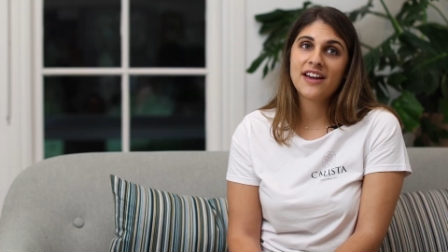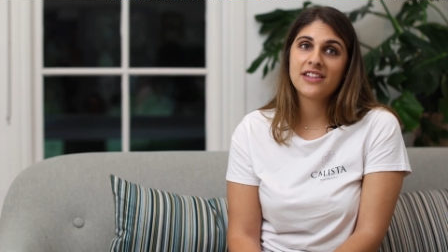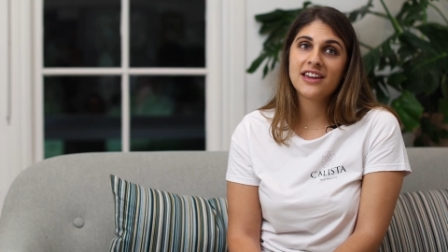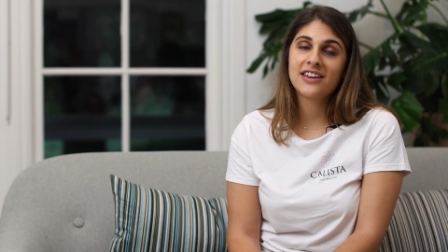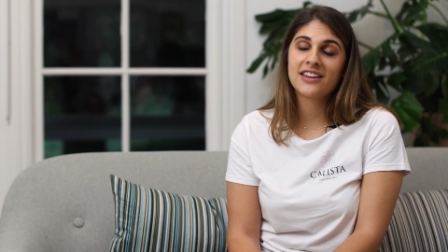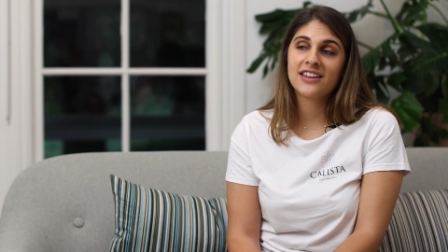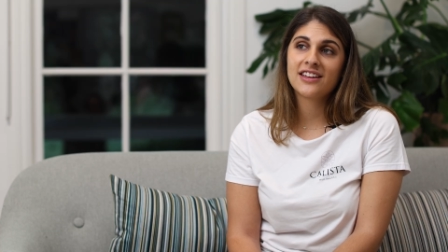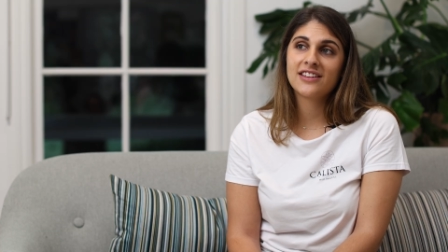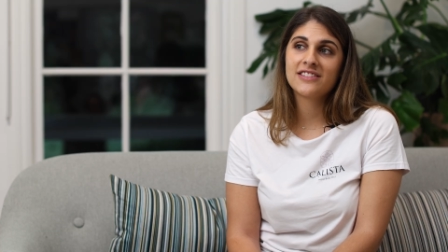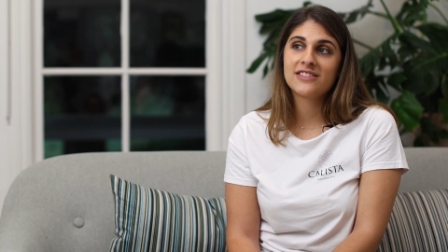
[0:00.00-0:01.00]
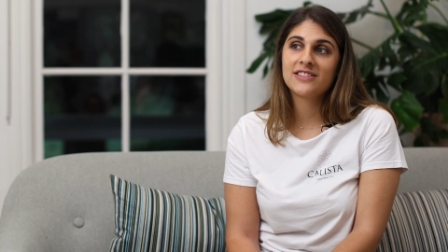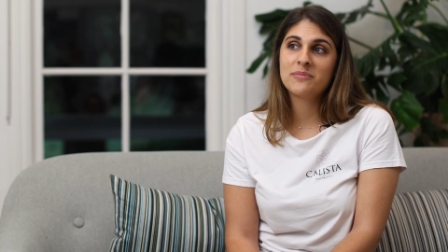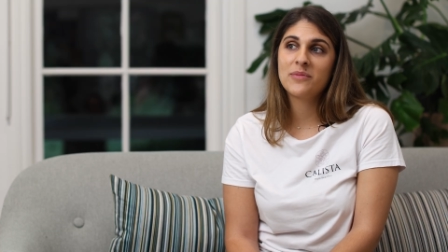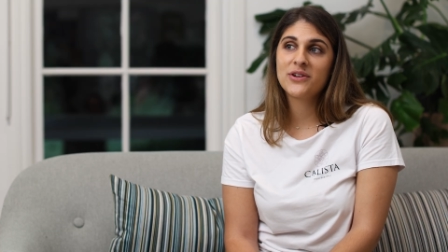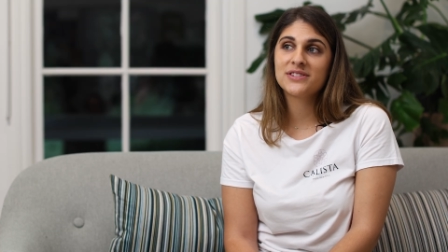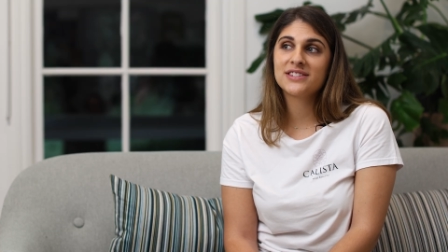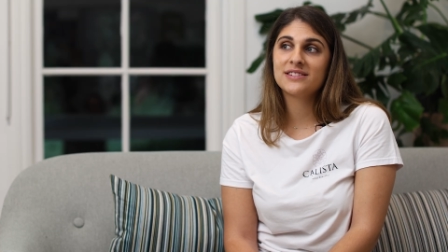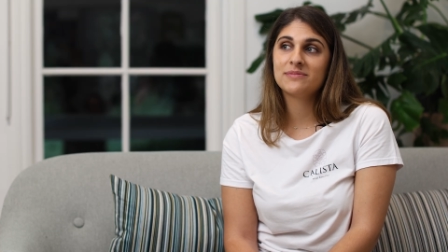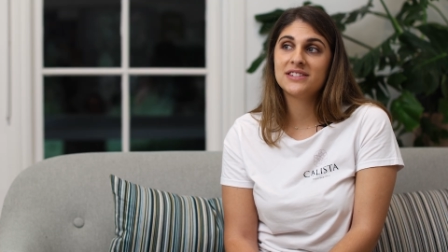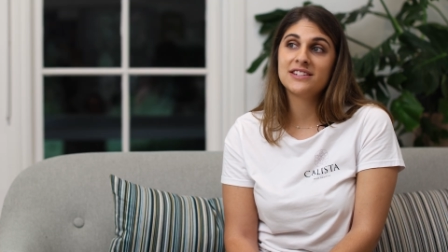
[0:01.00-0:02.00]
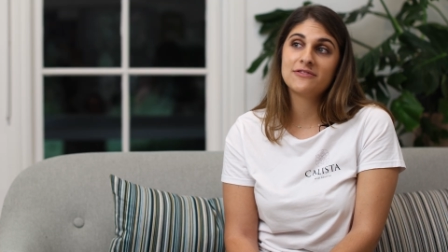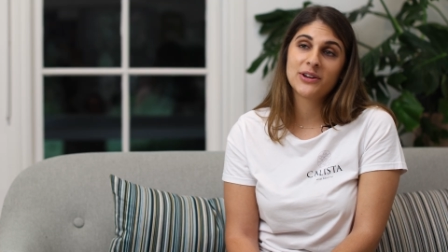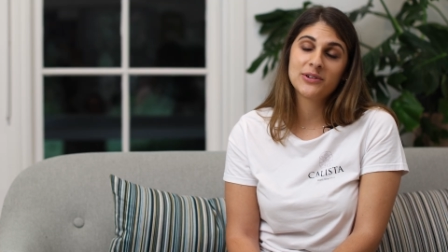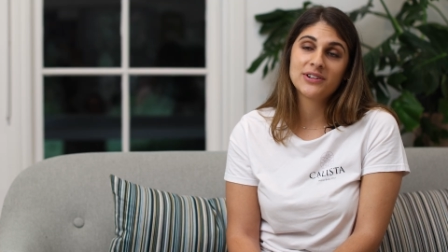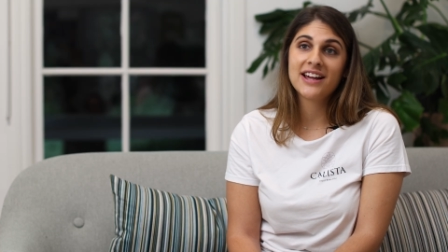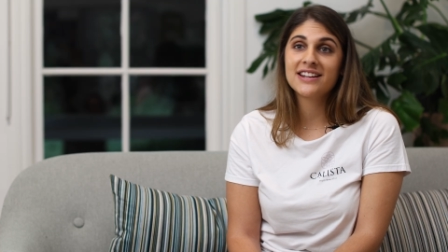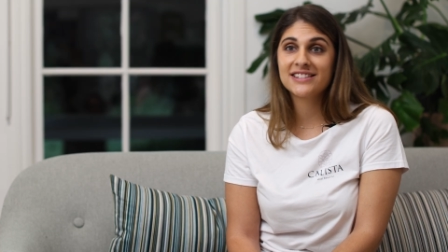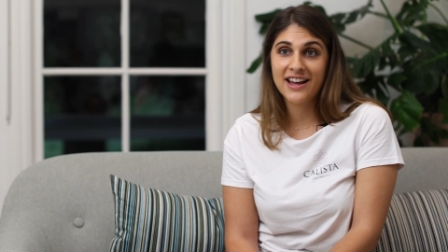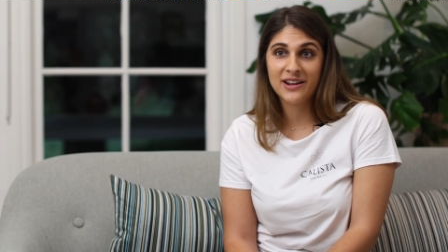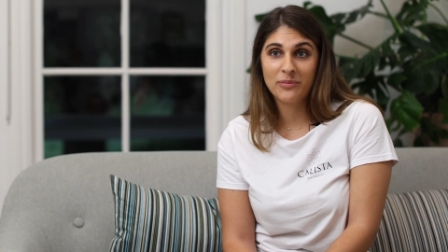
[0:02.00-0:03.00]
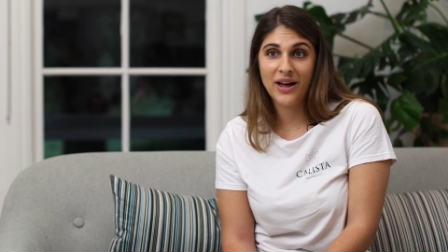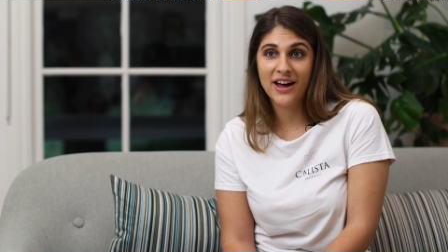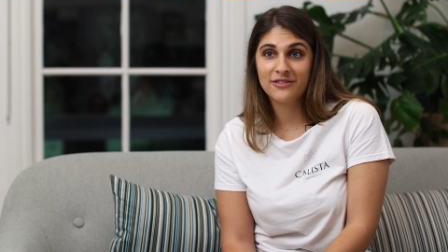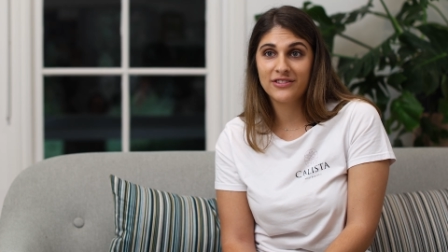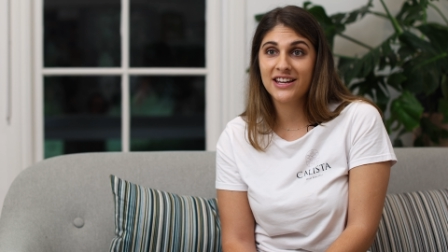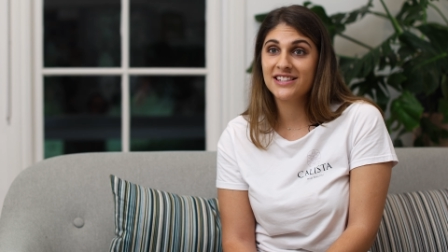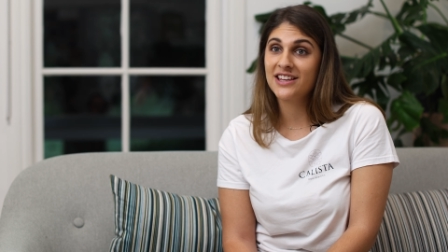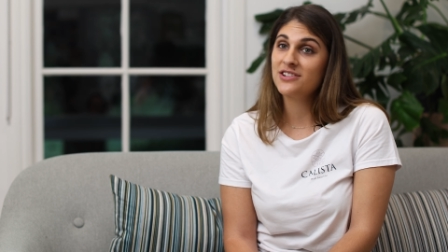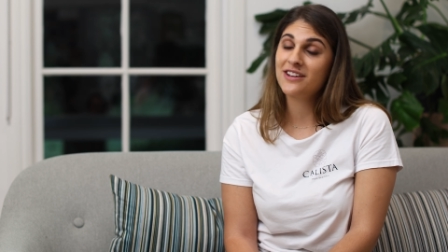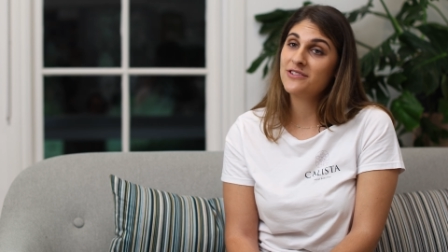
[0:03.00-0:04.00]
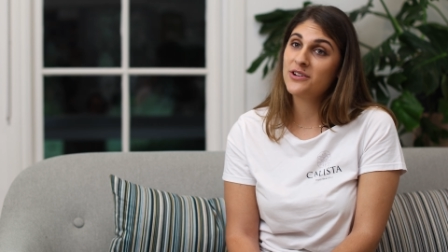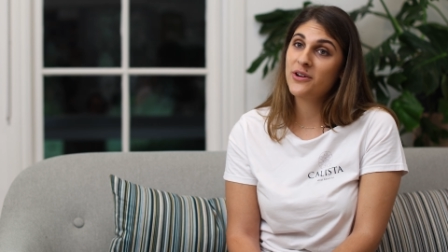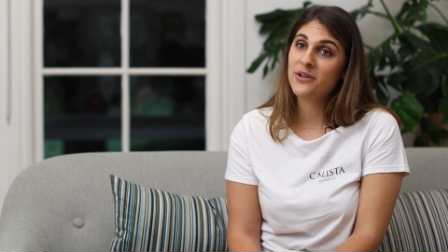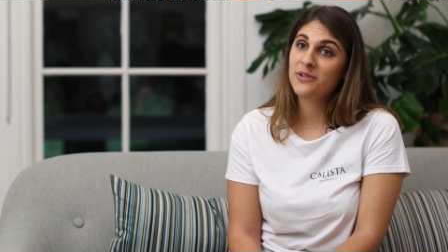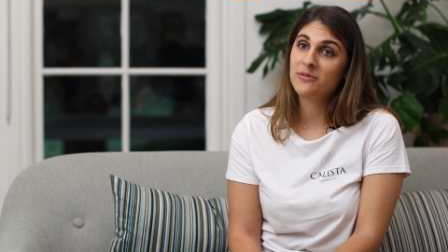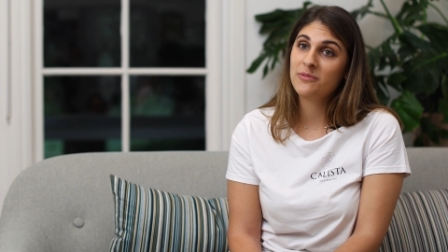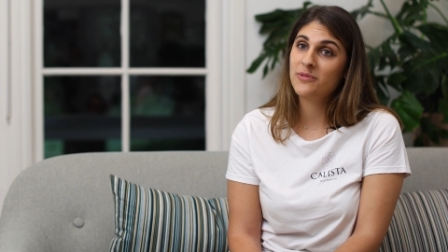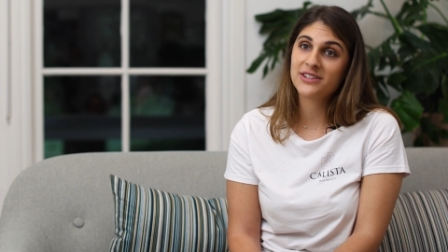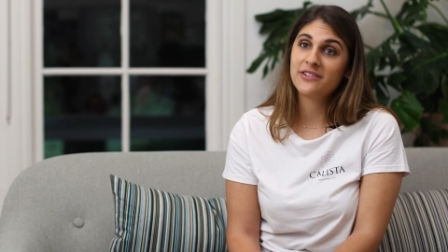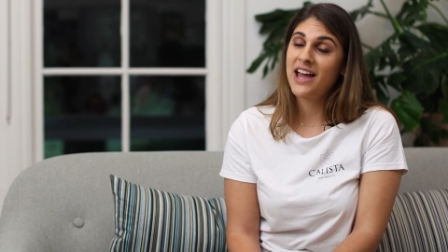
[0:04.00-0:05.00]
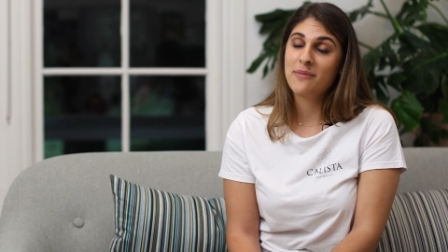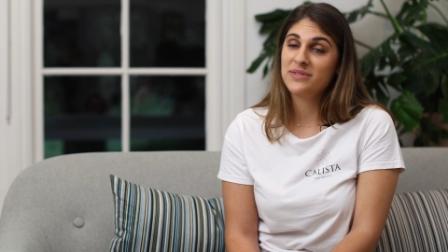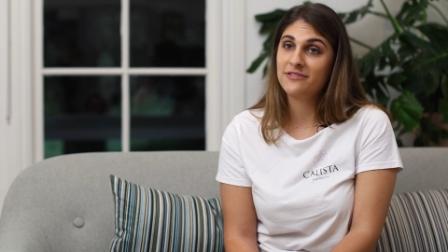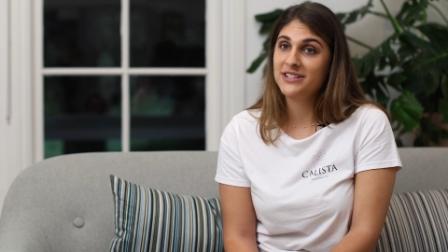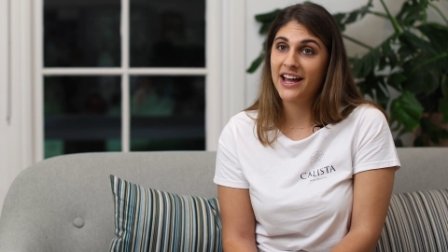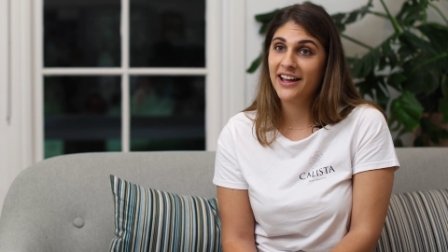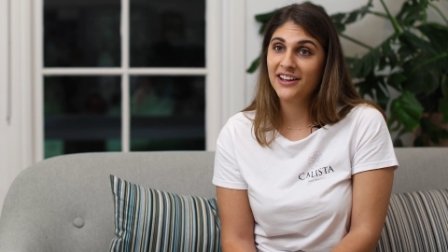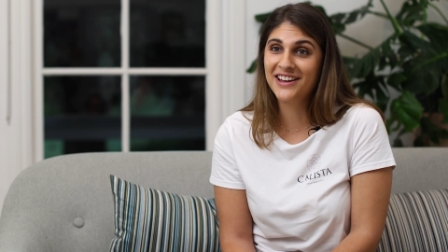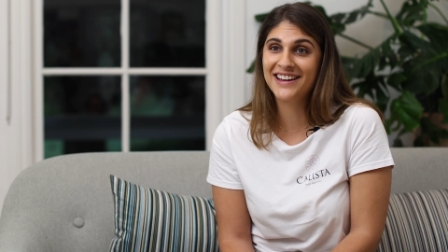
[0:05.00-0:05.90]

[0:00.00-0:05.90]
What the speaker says: I think the most difficult and exciting part of it is that you never know what's going to happen every day.